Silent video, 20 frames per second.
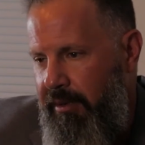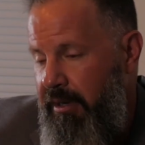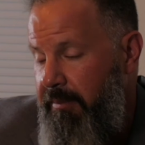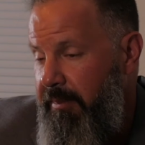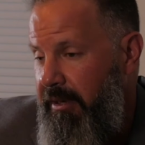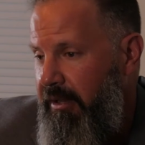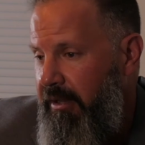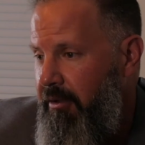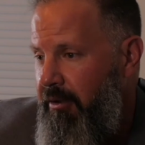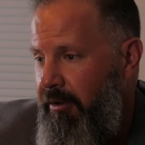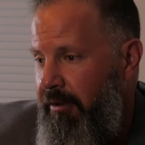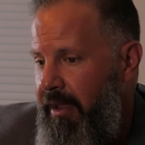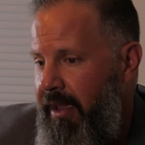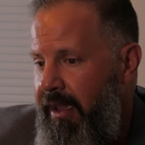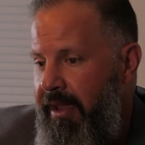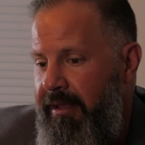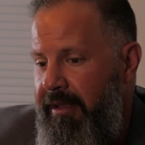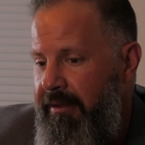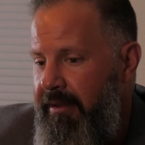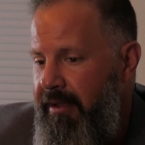It had been a long
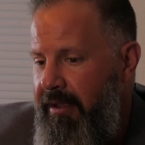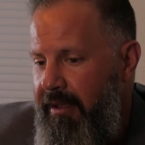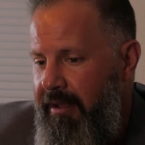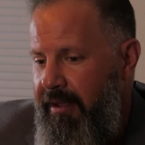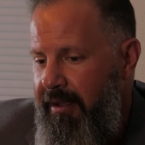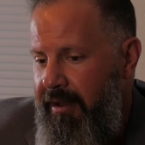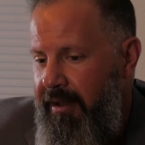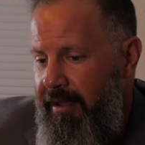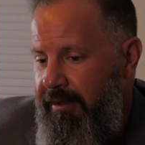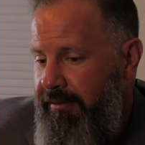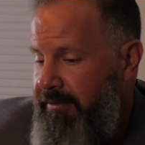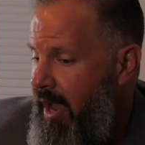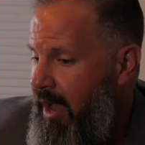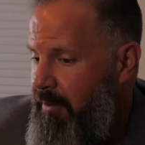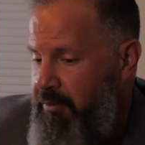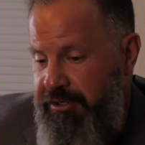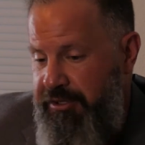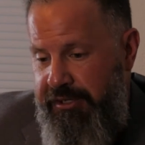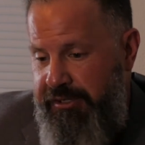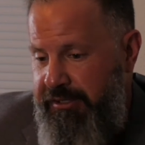day, and Tom
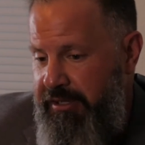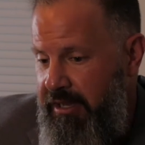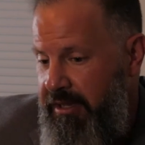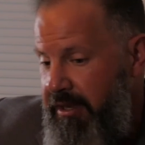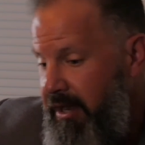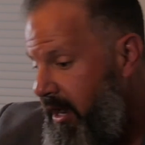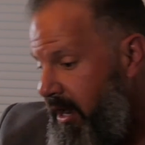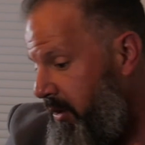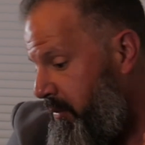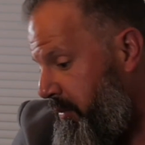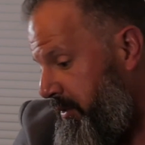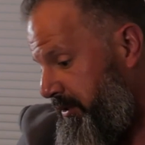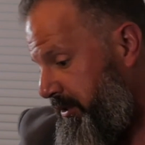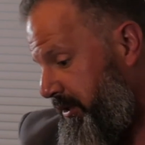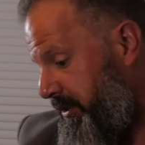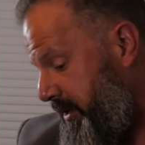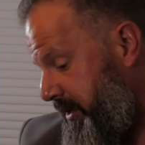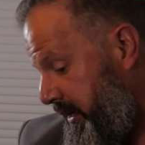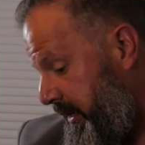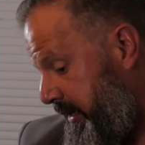was just sitting there with
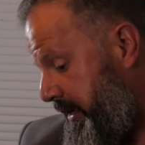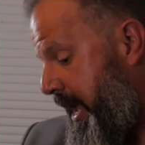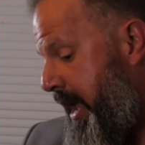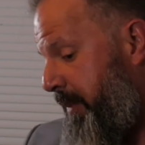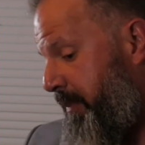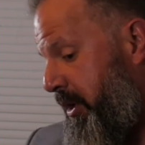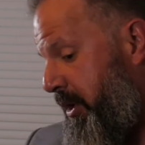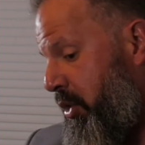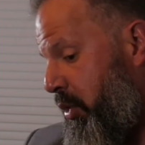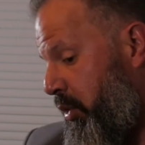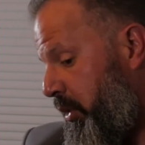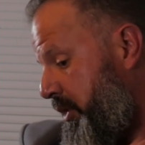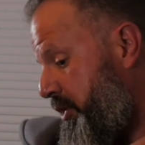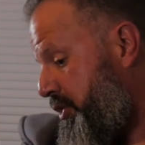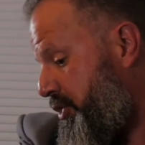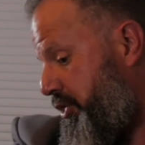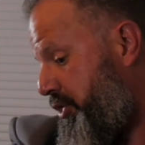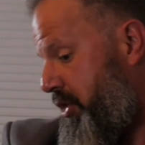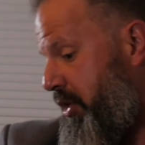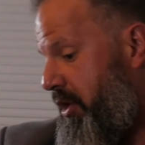just a gaping hole in his
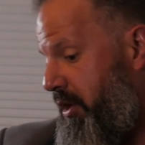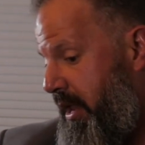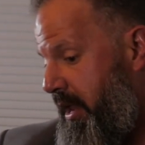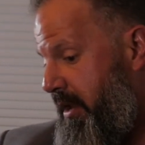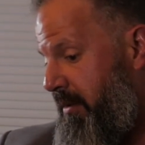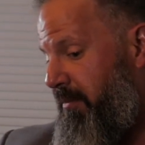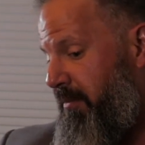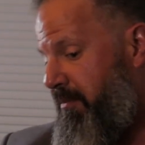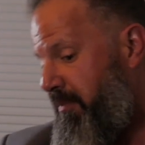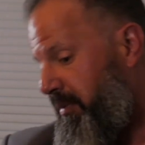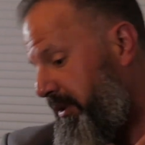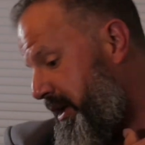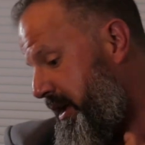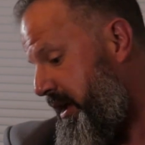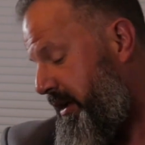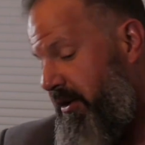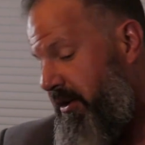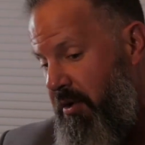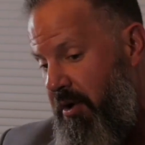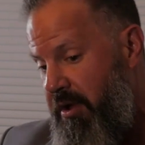shirt and
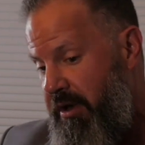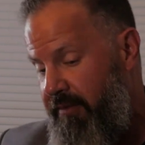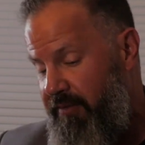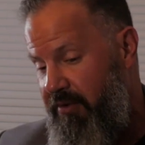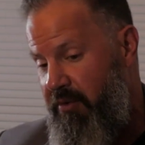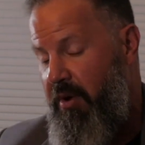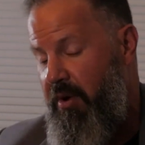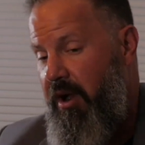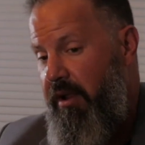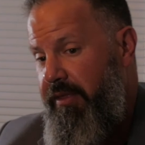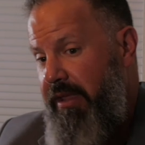blood going everywhere.